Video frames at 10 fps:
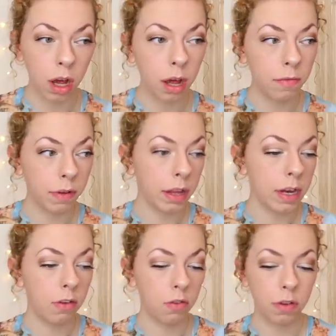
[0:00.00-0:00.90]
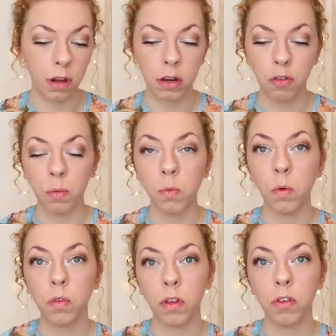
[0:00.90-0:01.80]
I feel I need to suddenly drink
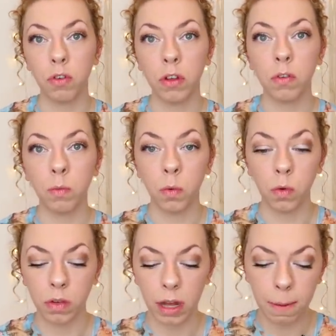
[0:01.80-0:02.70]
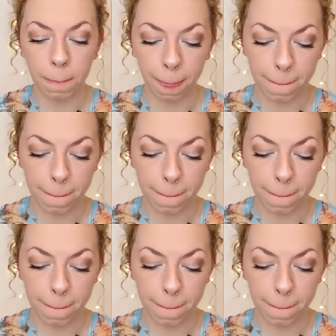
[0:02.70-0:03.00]
water, so drink some water.